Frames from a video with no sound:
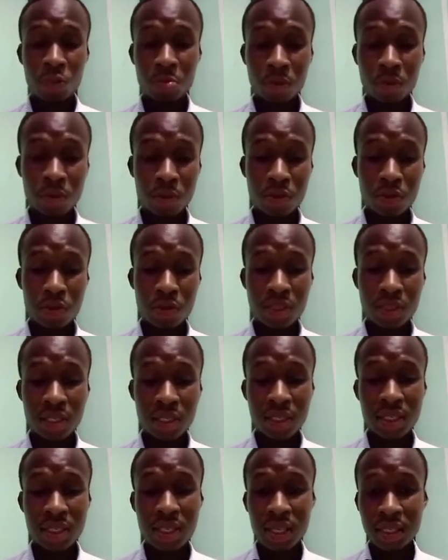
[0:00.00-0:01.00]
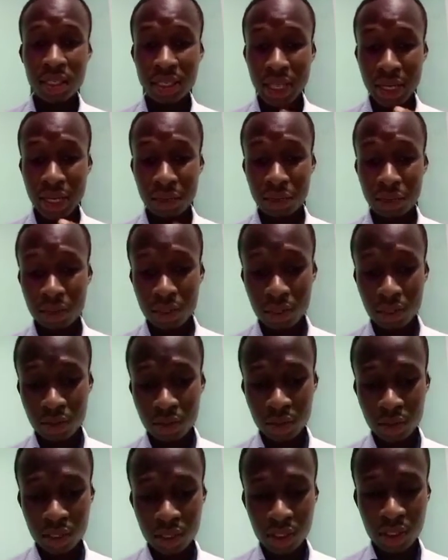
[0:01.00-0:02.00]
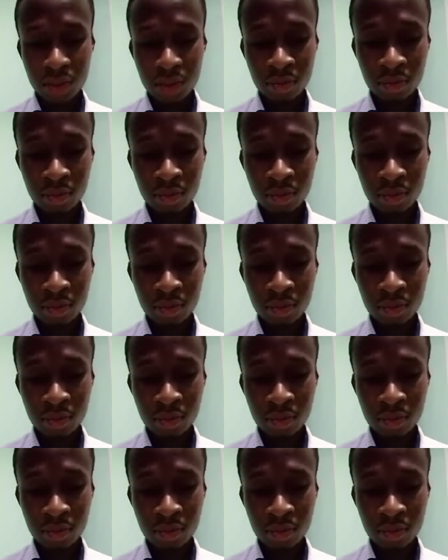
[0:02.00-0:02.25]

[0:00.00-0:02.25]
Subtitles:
able to see and diagnose this condition.